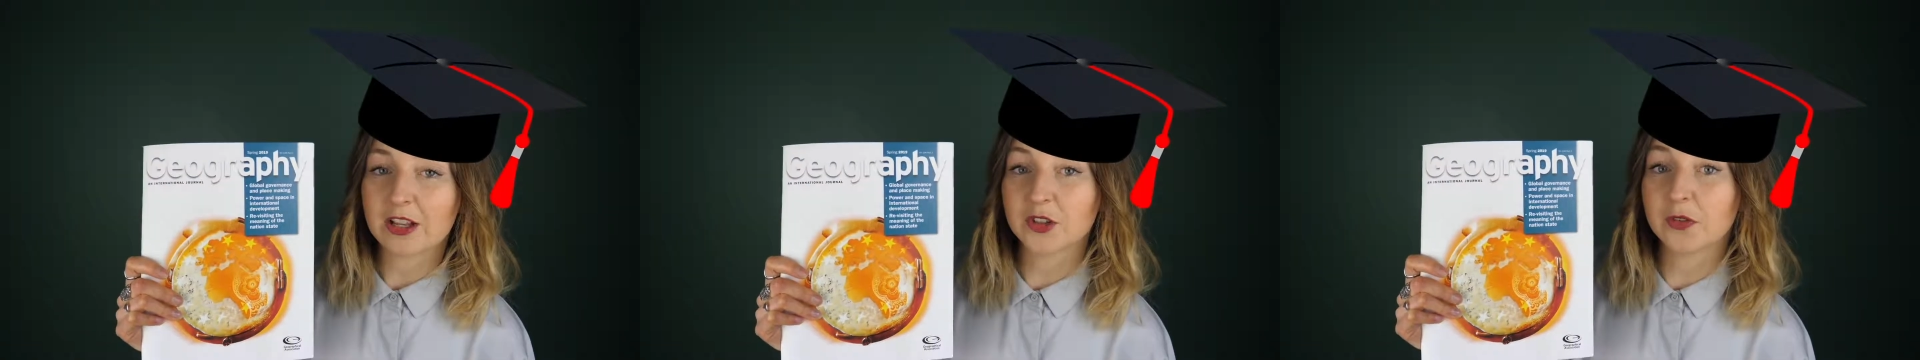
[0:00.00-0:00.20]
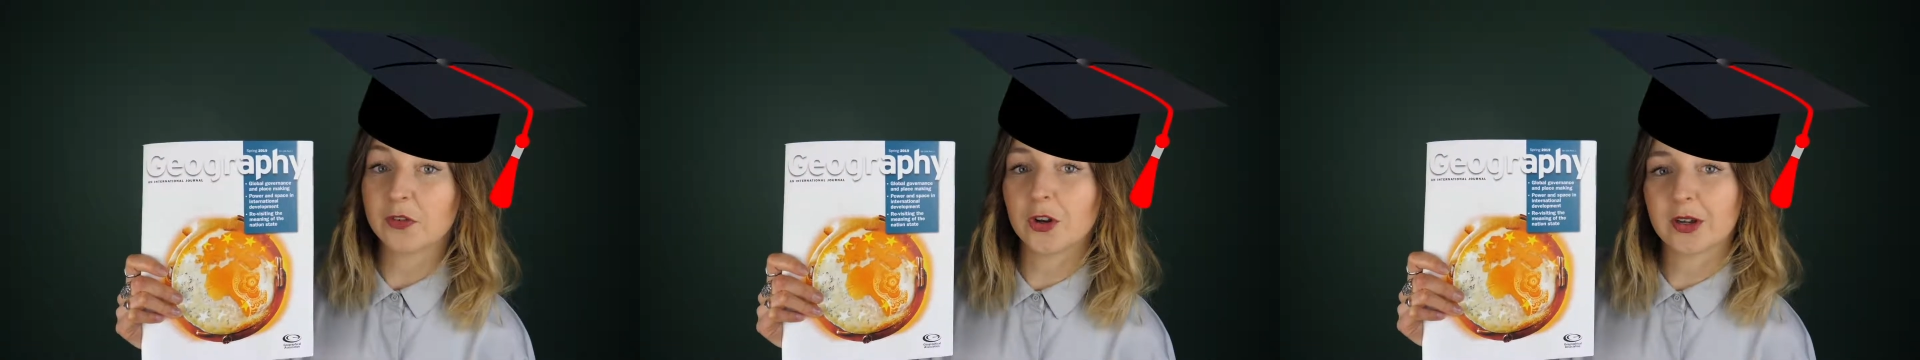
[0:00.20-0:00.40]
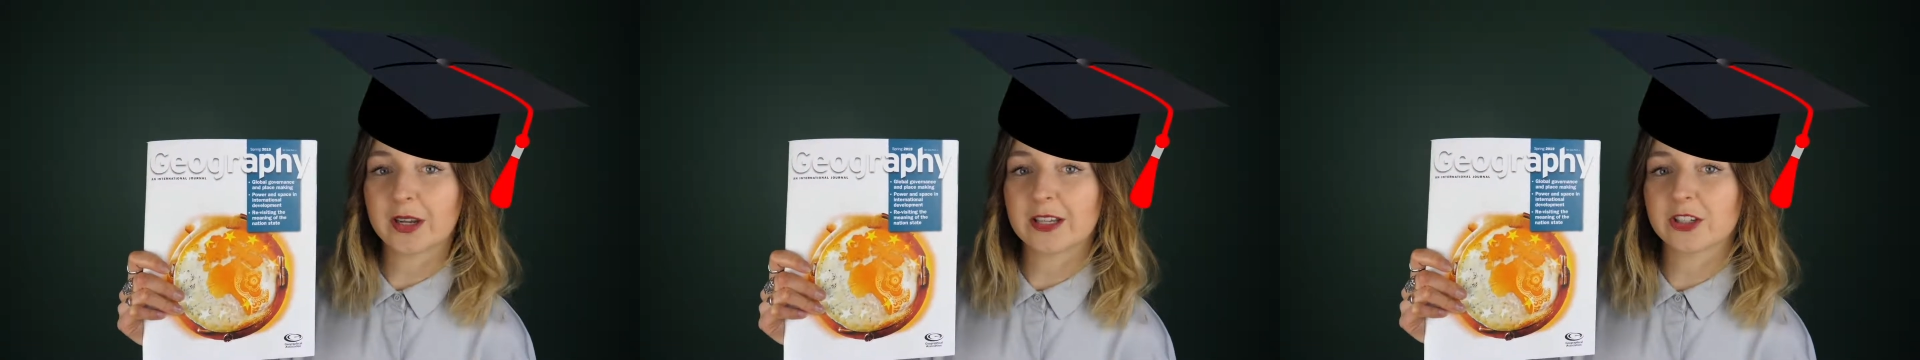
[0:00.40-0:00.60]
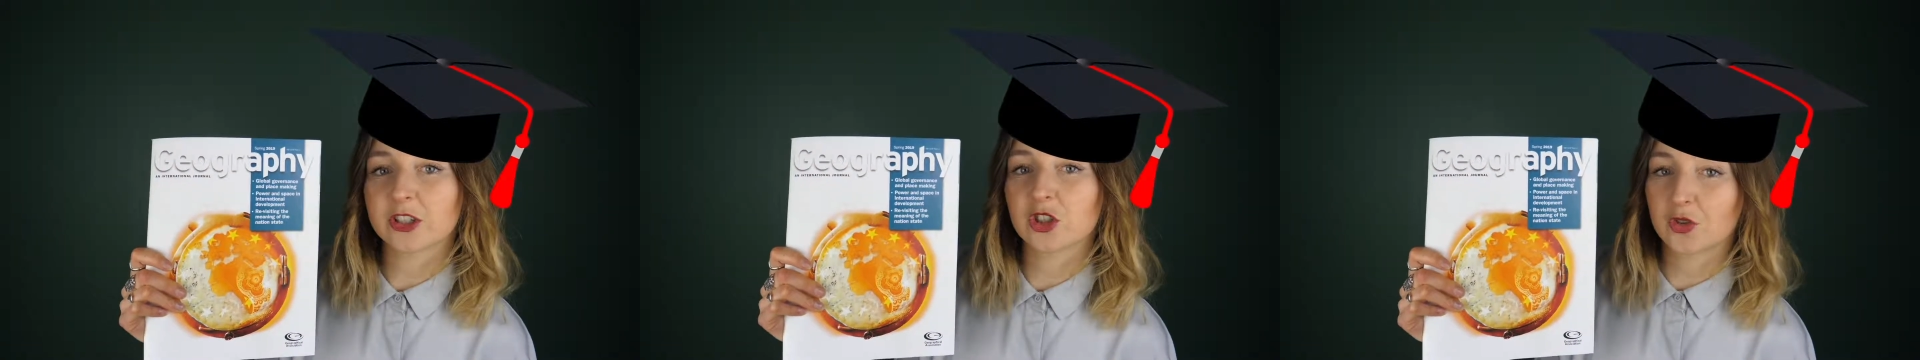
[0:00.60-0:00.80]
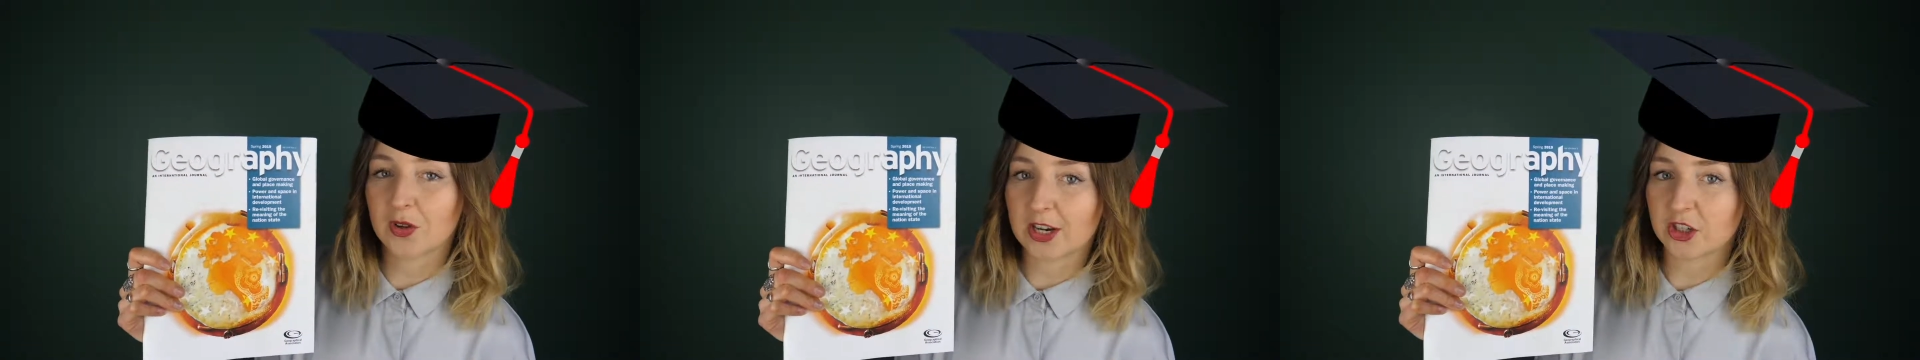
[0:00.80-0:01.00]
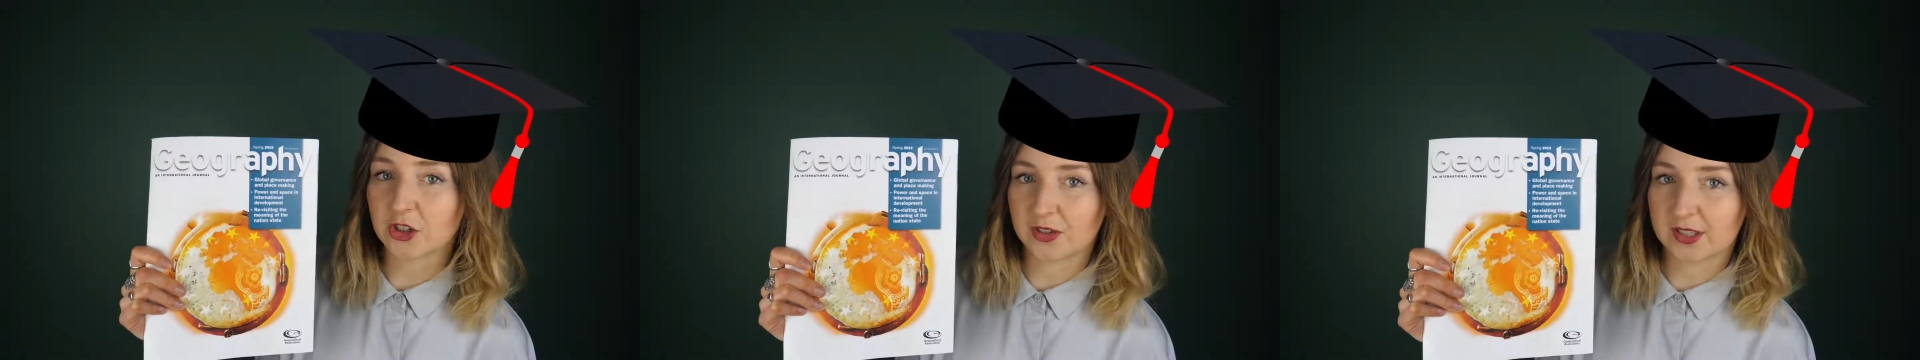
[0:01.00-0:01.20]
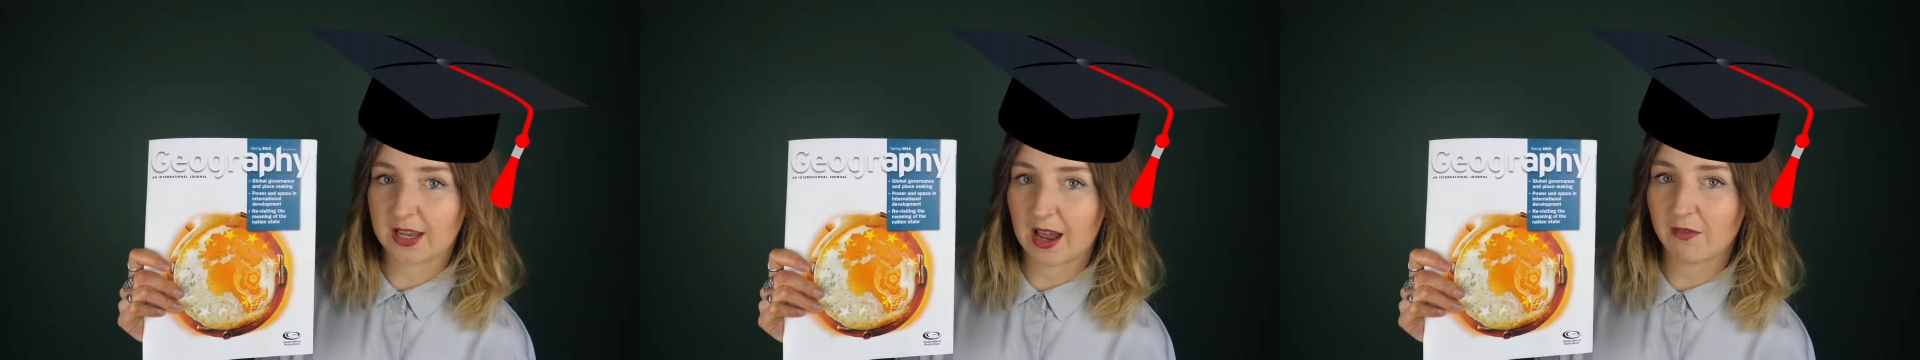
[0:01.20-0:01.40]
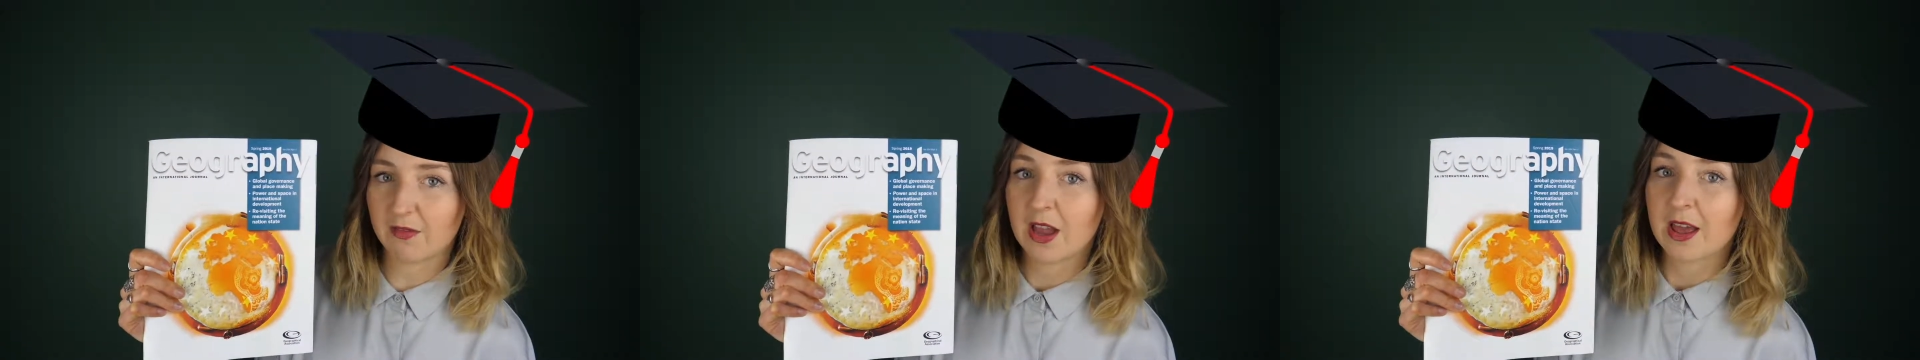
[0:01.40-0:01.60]
So if you're looking to stretch
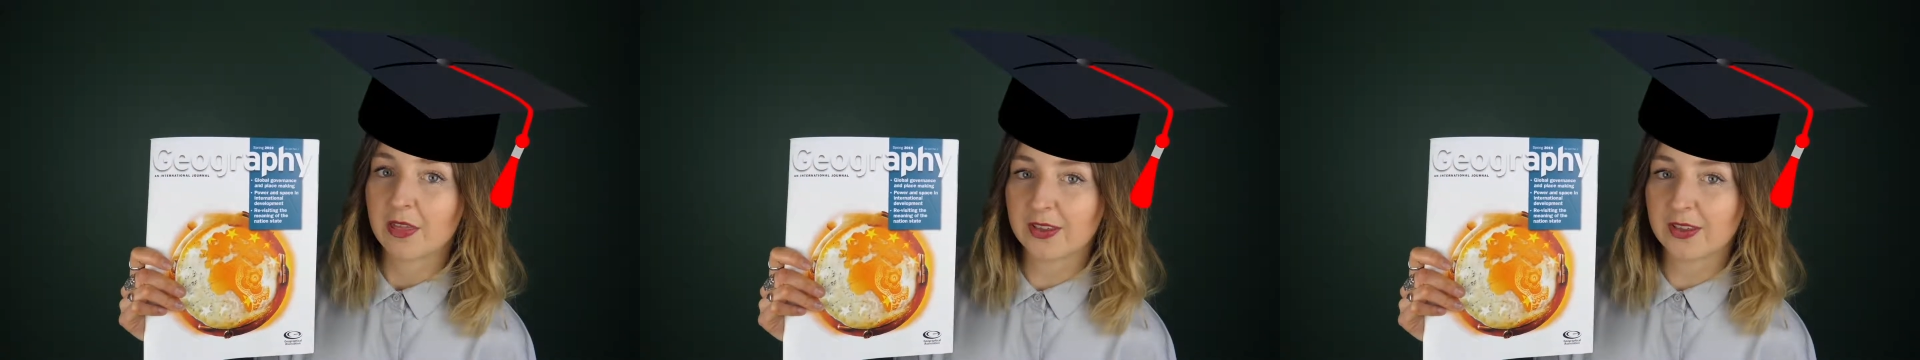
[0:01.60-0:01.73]
yourself,